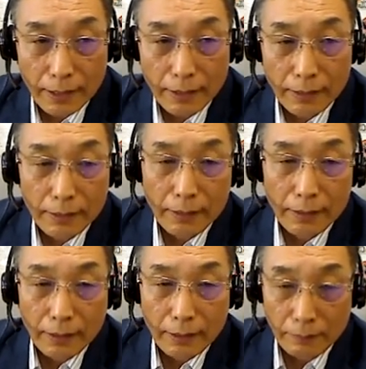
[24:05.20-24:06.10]
the
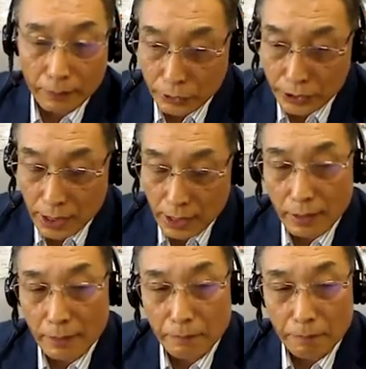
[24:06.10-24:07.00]
particular place or
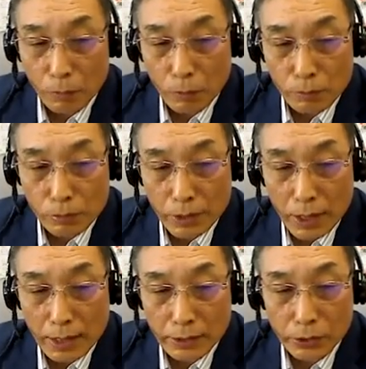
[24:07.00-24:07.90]
space. And
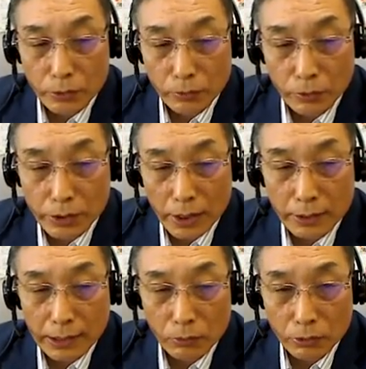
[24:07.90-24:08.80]
this is what we
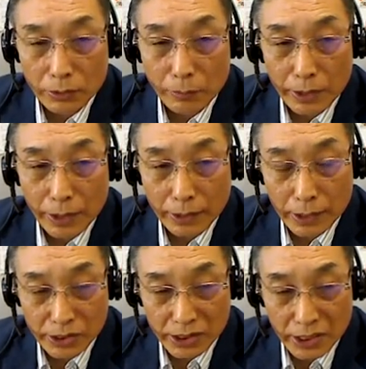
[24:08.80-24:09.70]
do
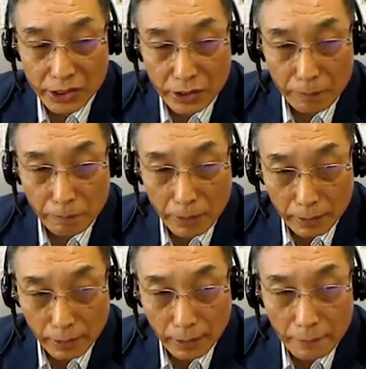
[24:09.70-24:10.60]
in
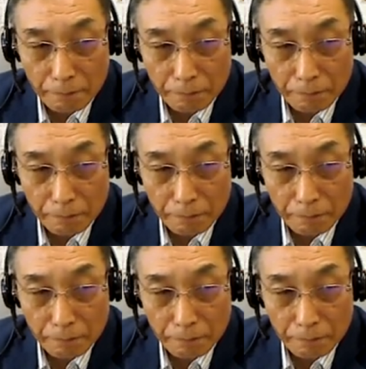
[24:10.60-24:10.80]
Japan.